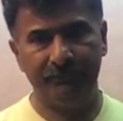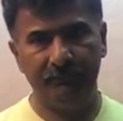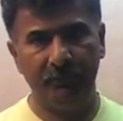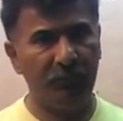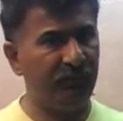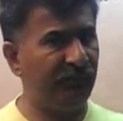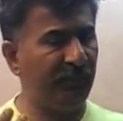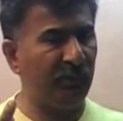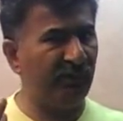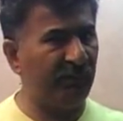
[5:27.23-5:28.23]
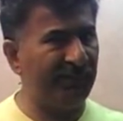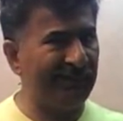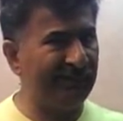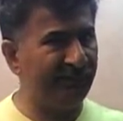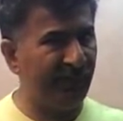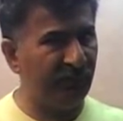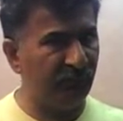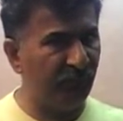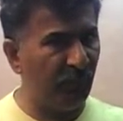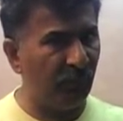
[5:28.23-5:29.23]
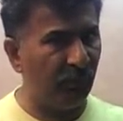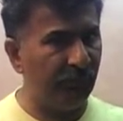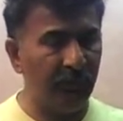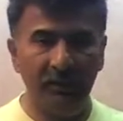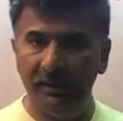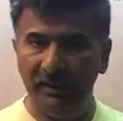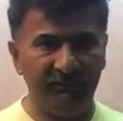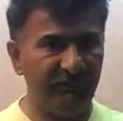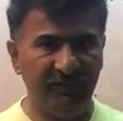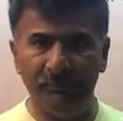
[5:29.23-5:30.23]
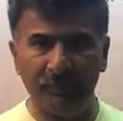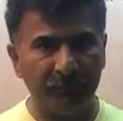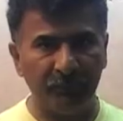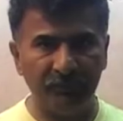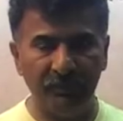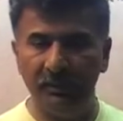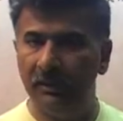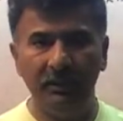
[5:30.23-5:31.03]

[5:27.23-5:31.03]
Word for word: Because I'm taking the tenth of both is the same proportion,